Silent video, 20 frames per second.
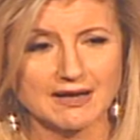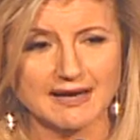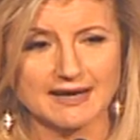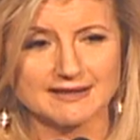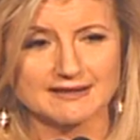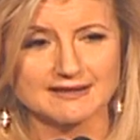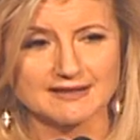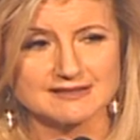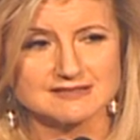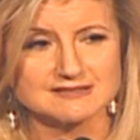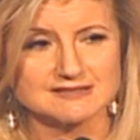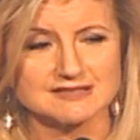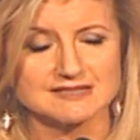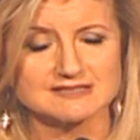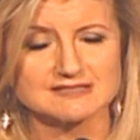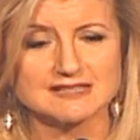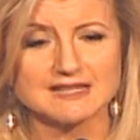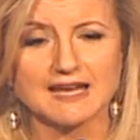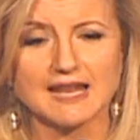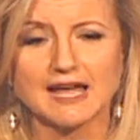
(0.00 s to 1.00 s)

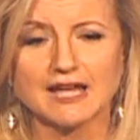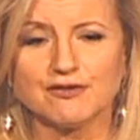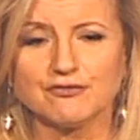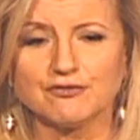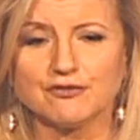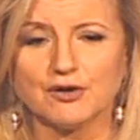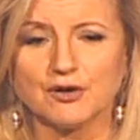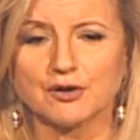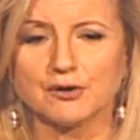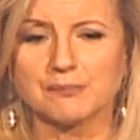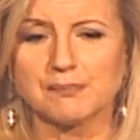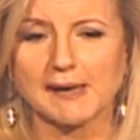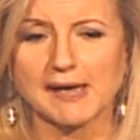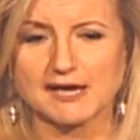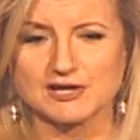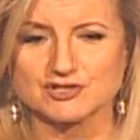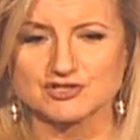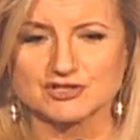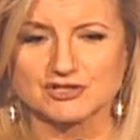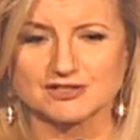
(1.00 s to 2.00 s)
kindnesses, lifelong
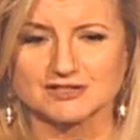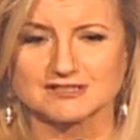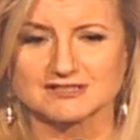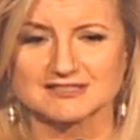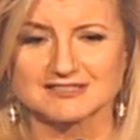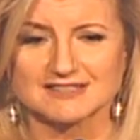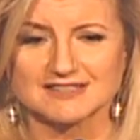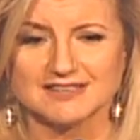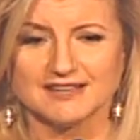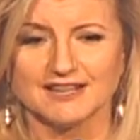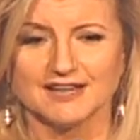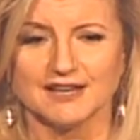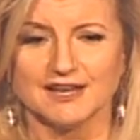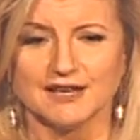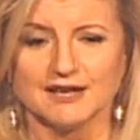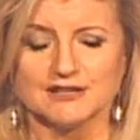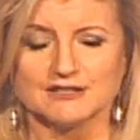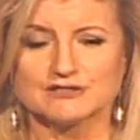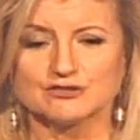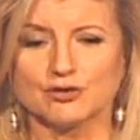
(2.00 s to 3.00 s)
passions.
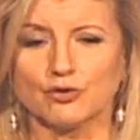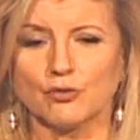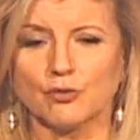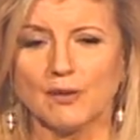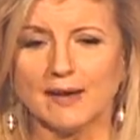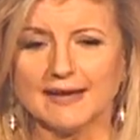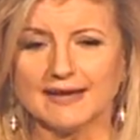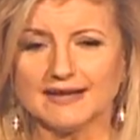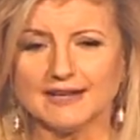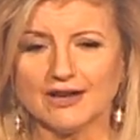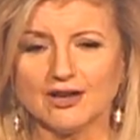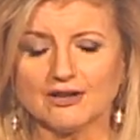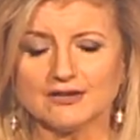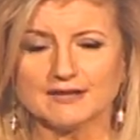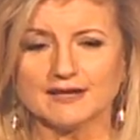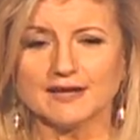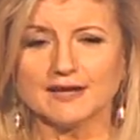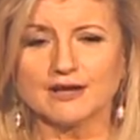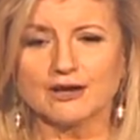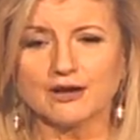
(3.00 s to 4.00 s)
So why
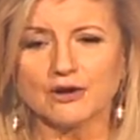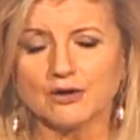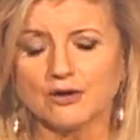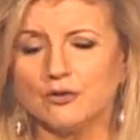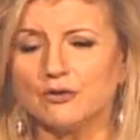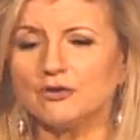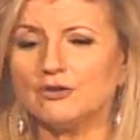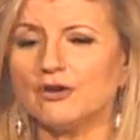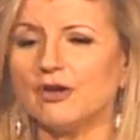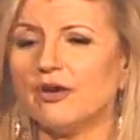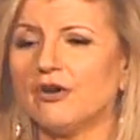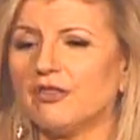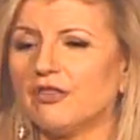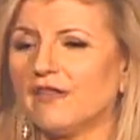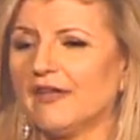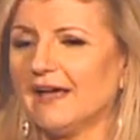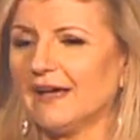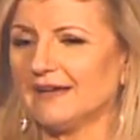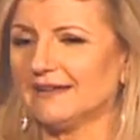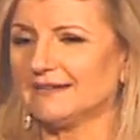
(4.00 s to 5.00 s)
not include all
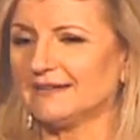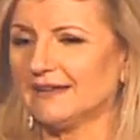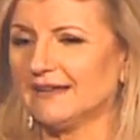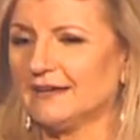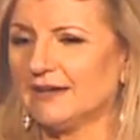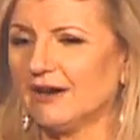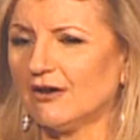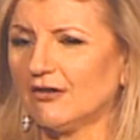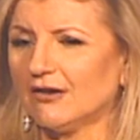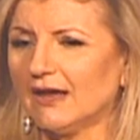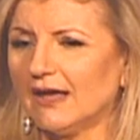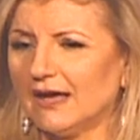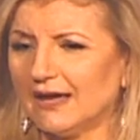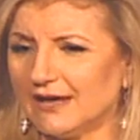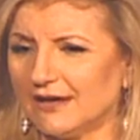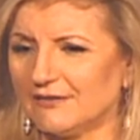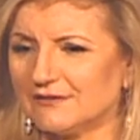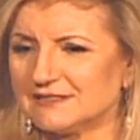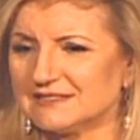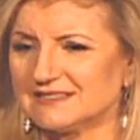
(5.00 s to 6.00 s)
that in our
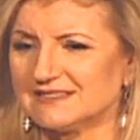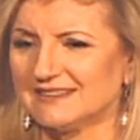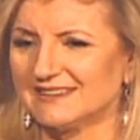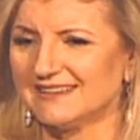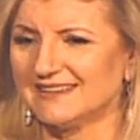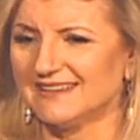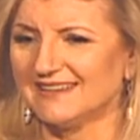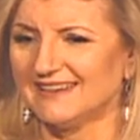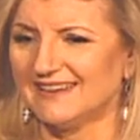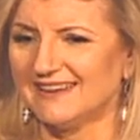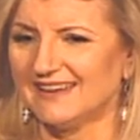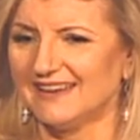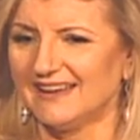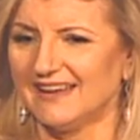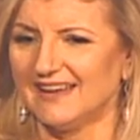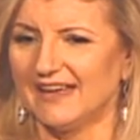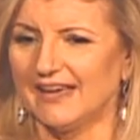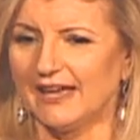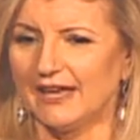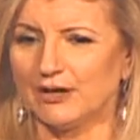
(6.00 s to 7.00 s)
lives?
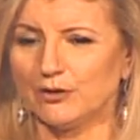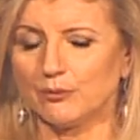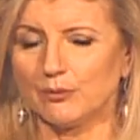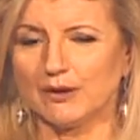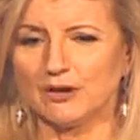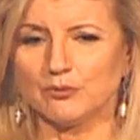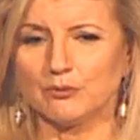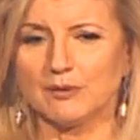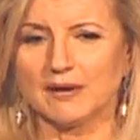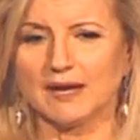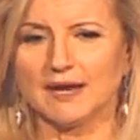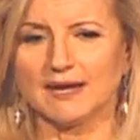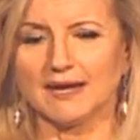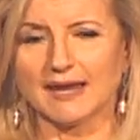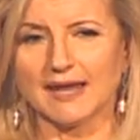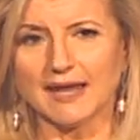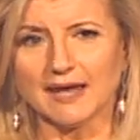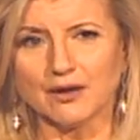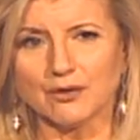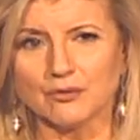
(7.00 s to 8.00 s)
And when we
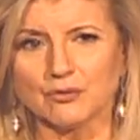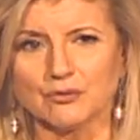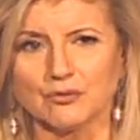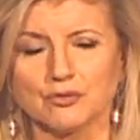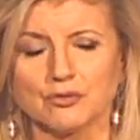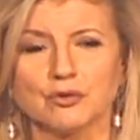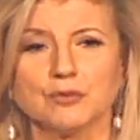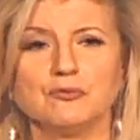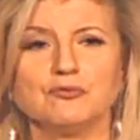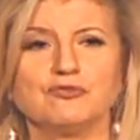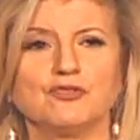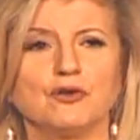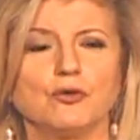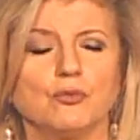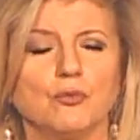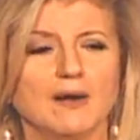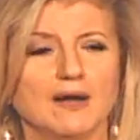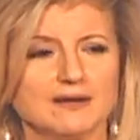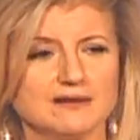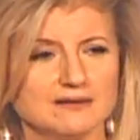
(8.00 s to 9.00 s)
allow room for
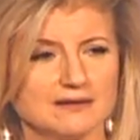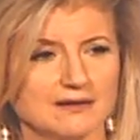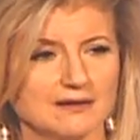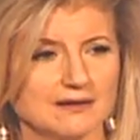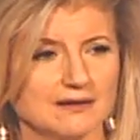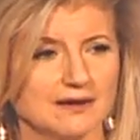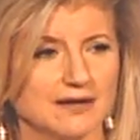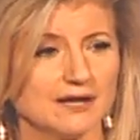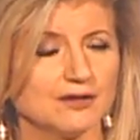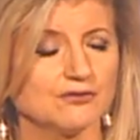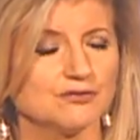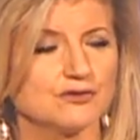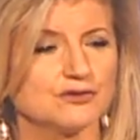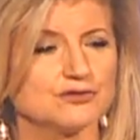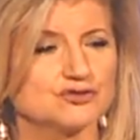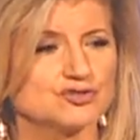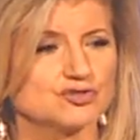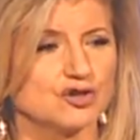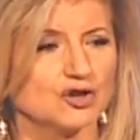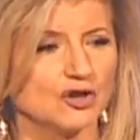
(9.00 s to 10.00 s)
wonder and for
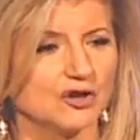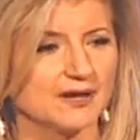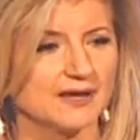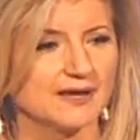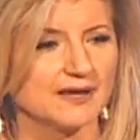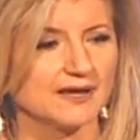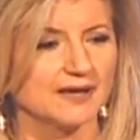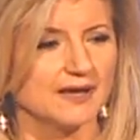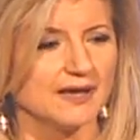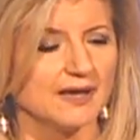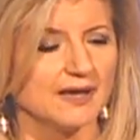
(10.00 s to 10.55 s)
joy,